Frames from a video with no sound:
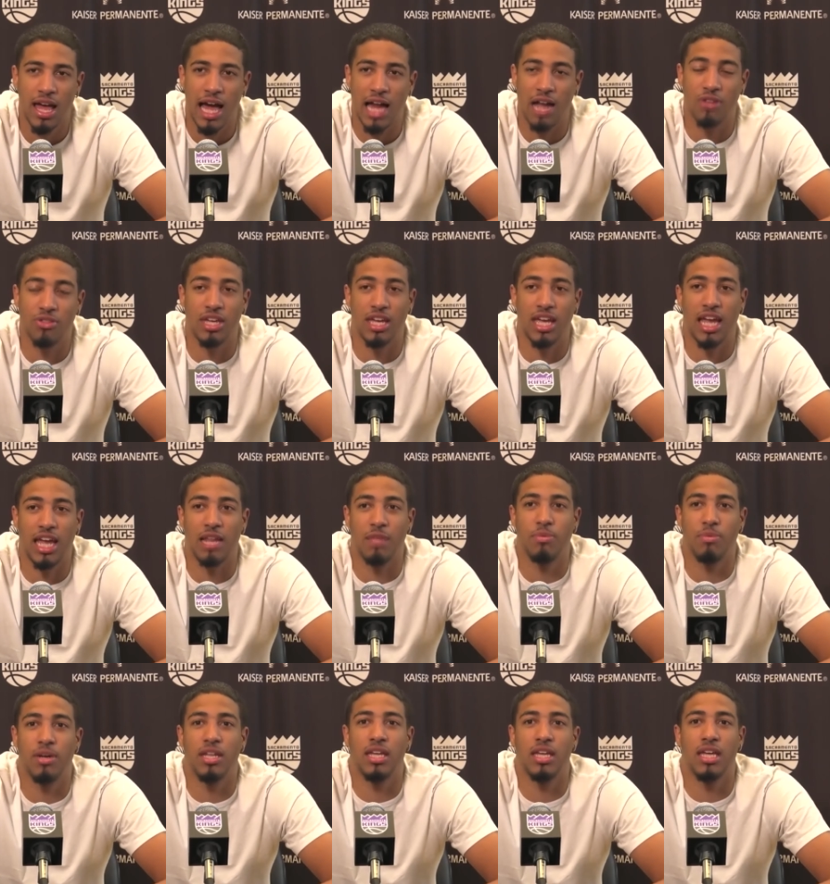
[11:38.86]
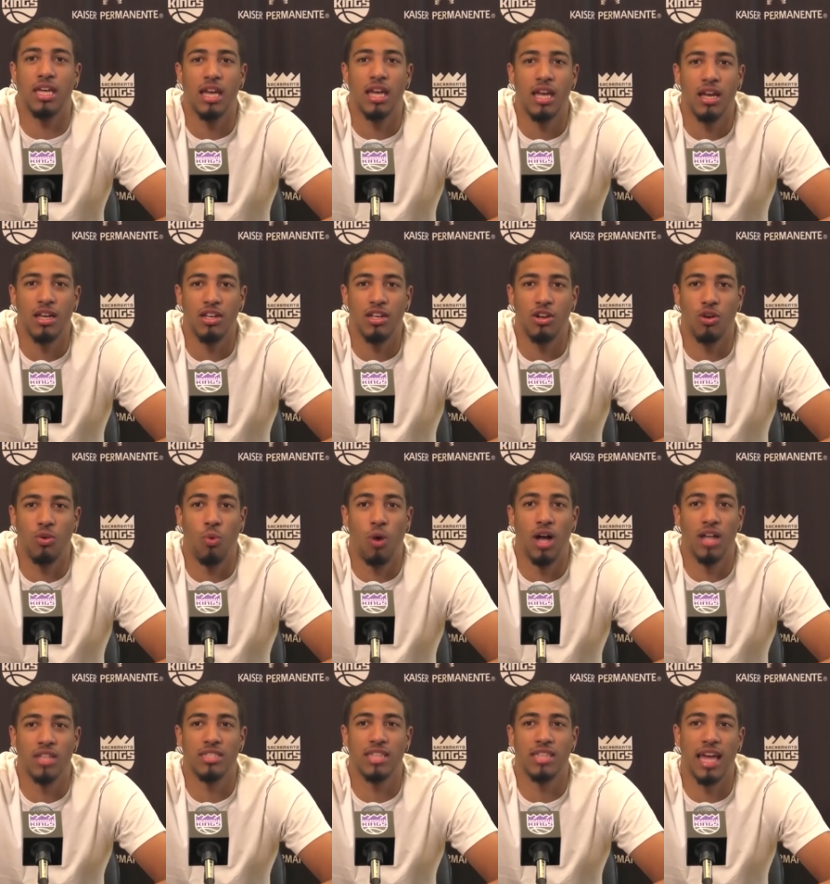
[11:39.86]
i don't think anybody you know
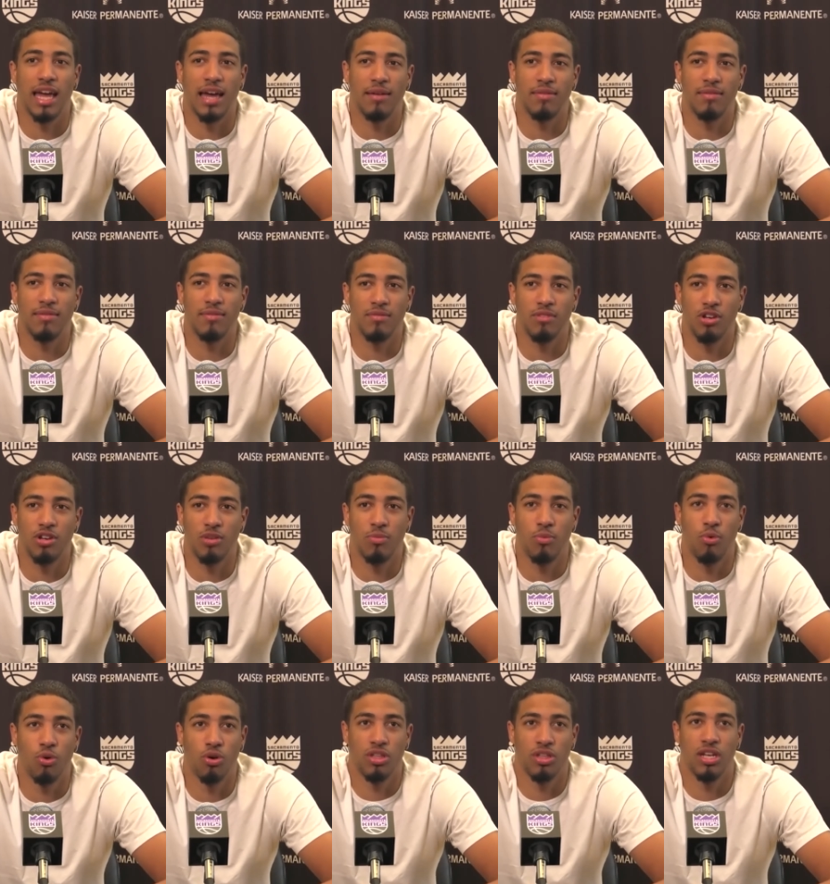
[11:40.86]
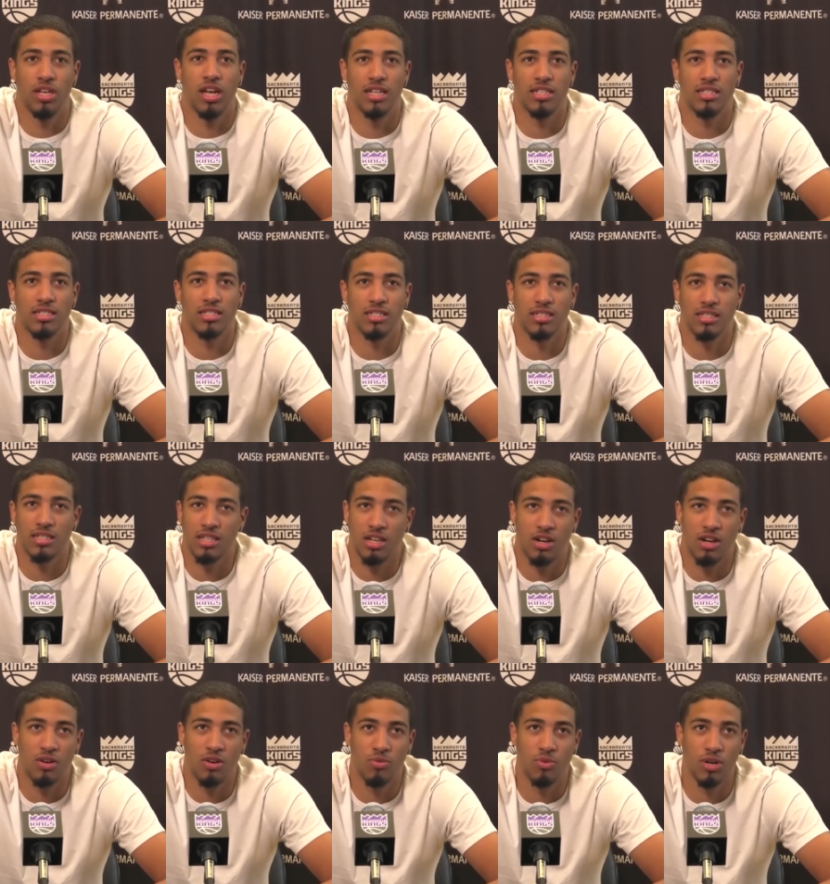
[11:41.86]
wants that you know more than us you
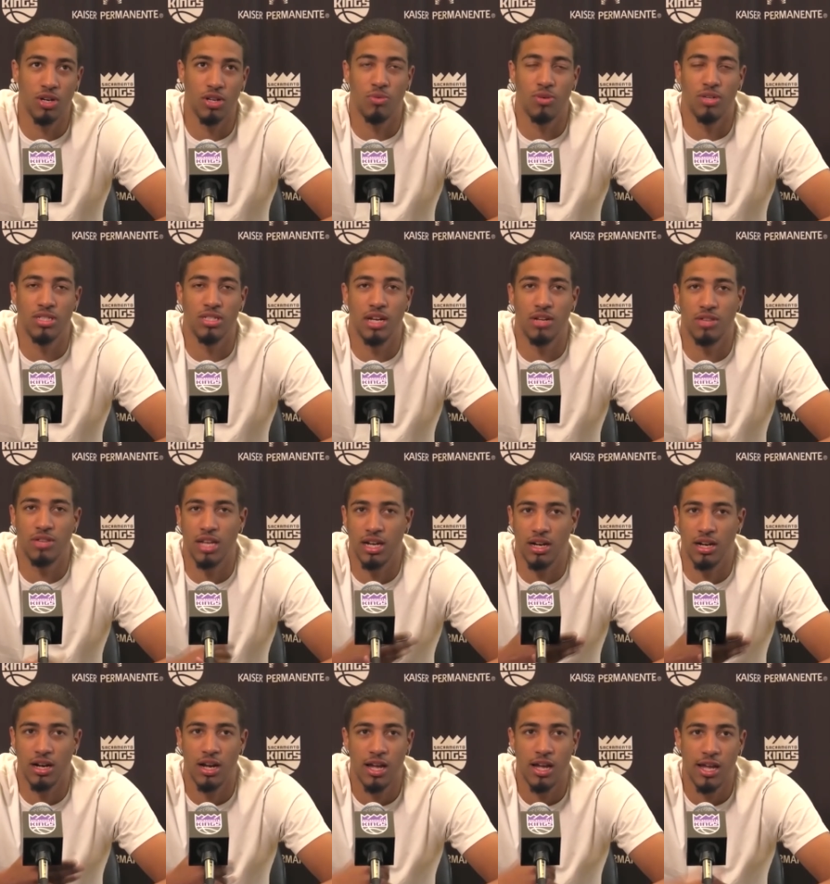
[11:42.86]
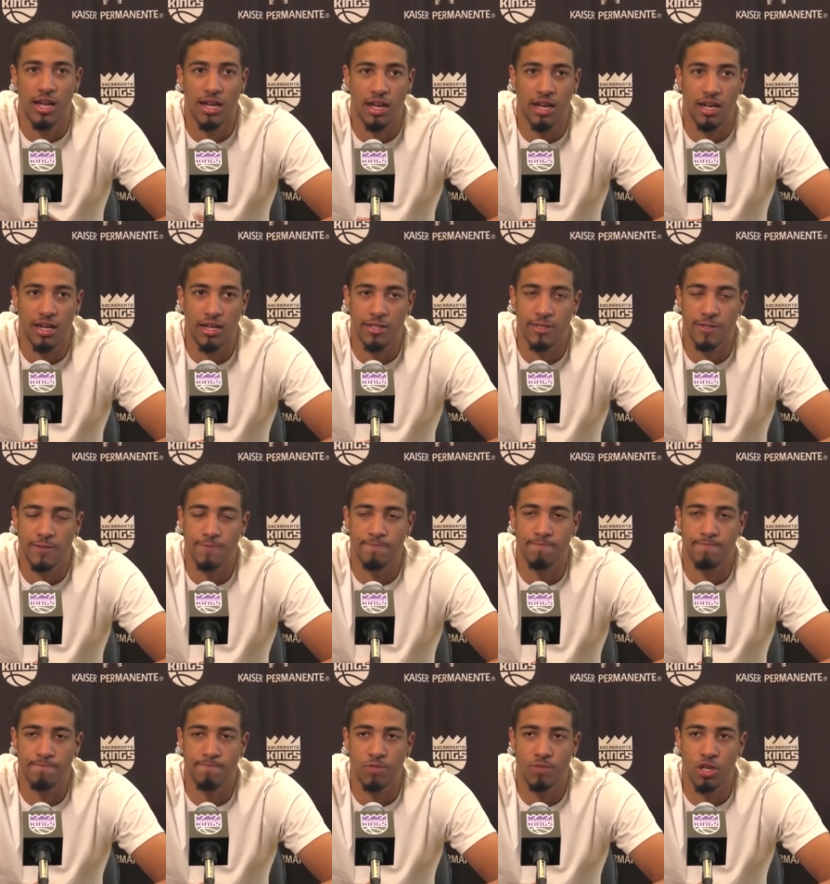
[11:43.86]
know we're the ones out there um
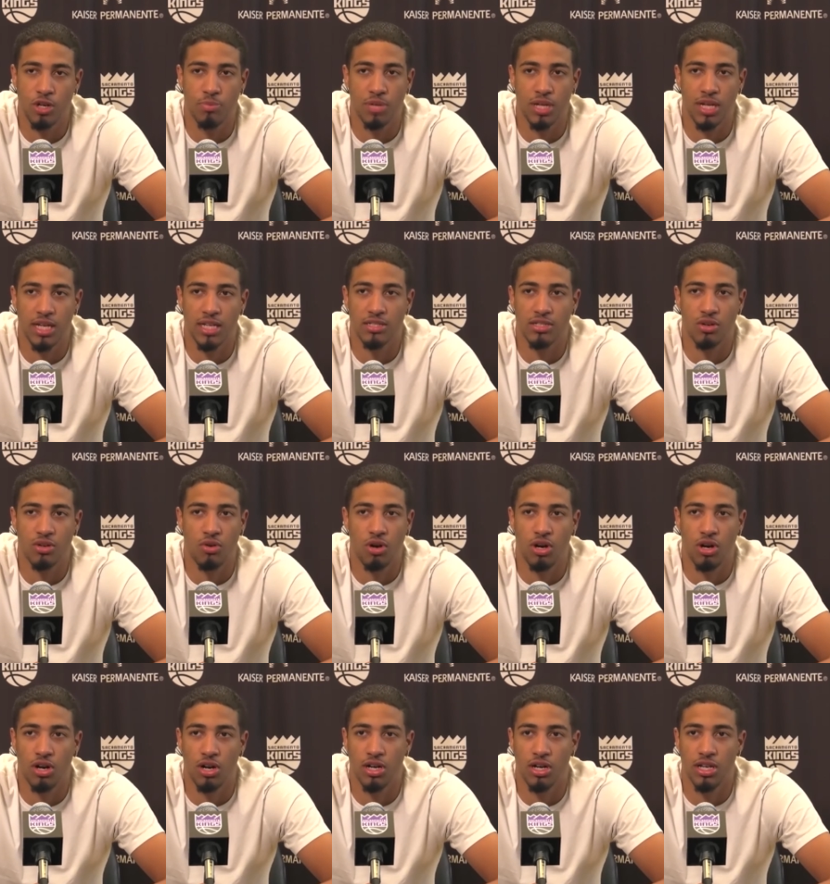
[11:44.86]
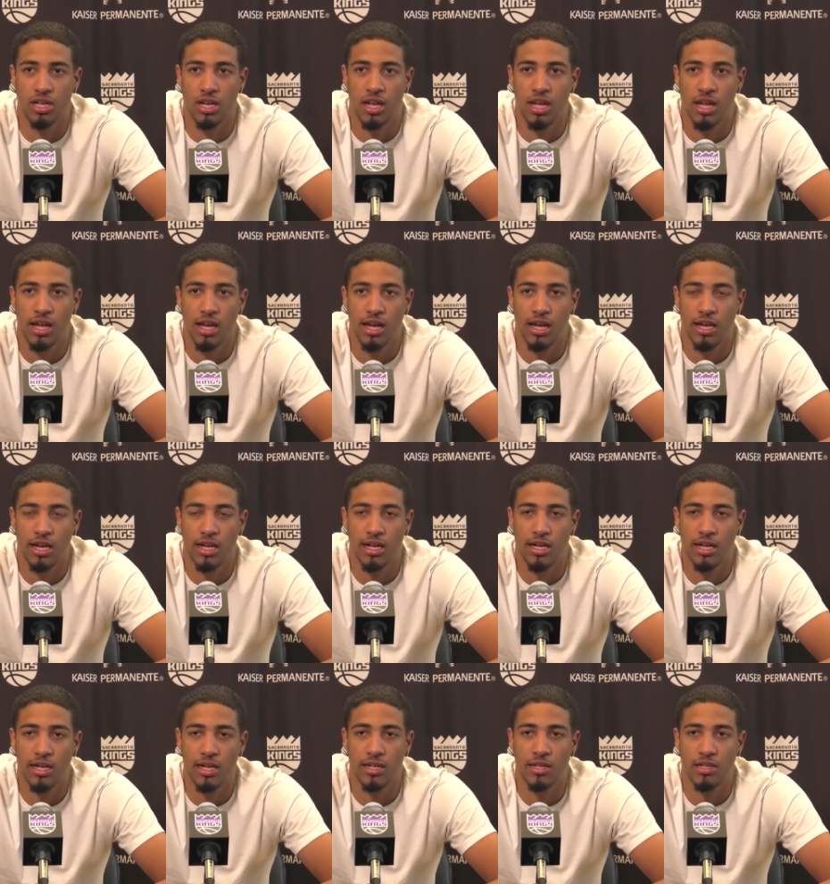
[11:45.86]
you know playing so hard and
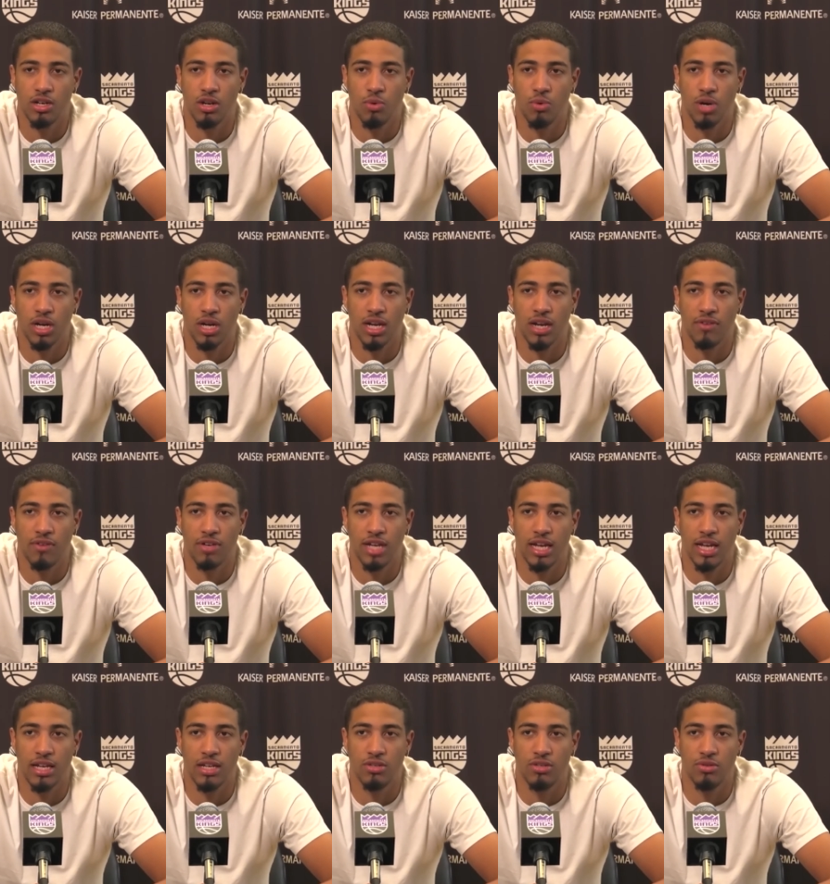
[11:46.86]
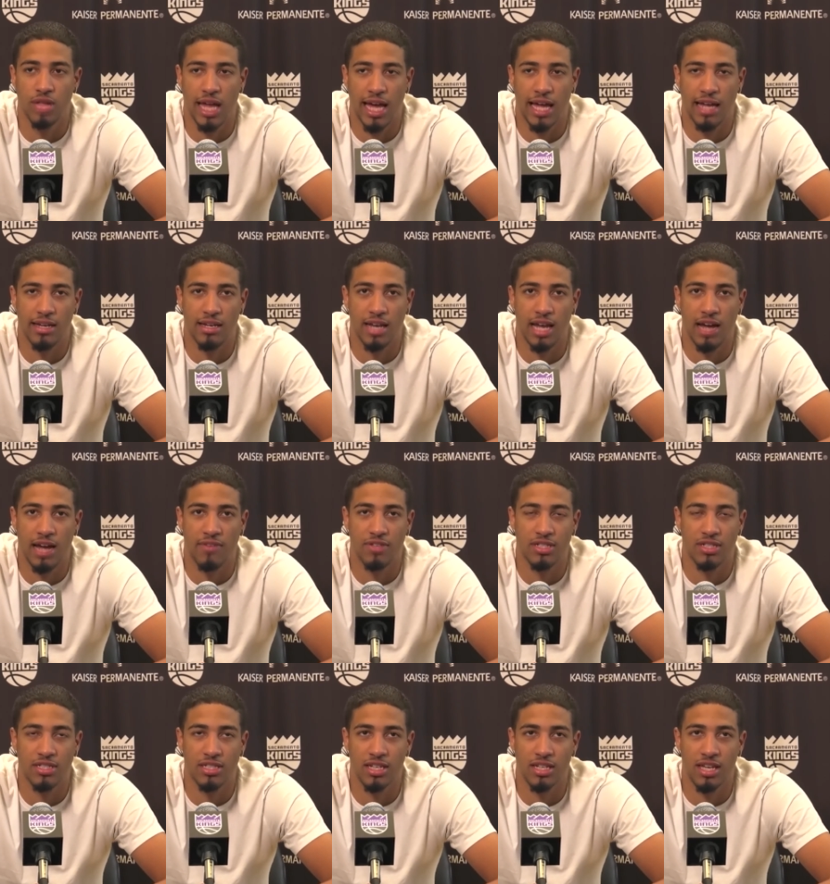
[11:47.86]
uh, you know working every day to mm-hmm. do that and
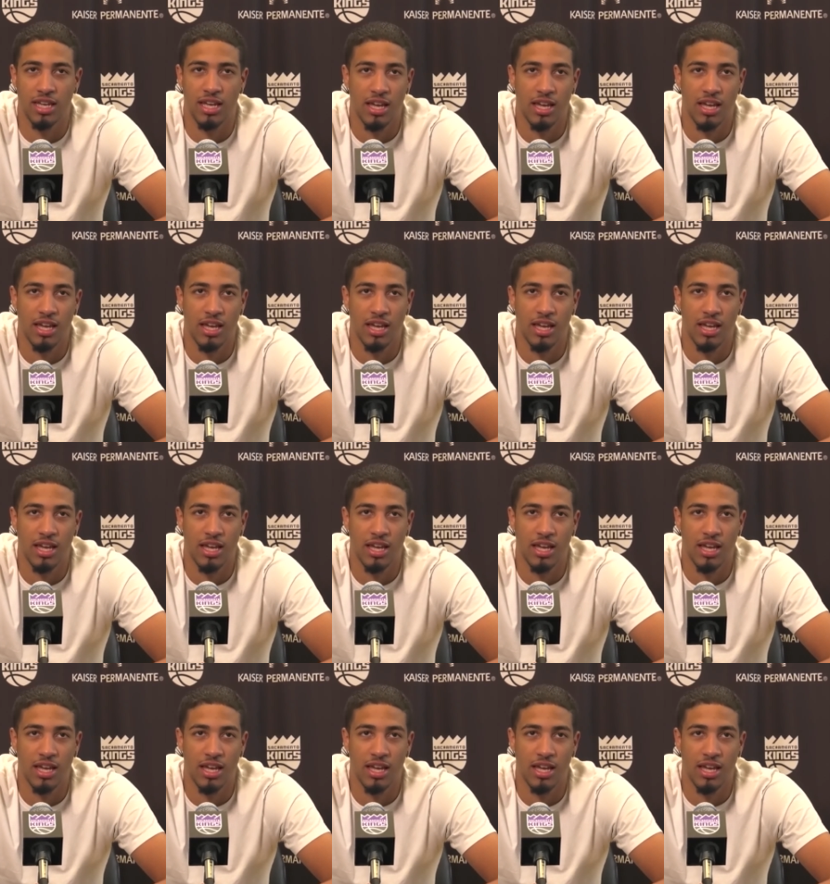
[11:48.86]
obviously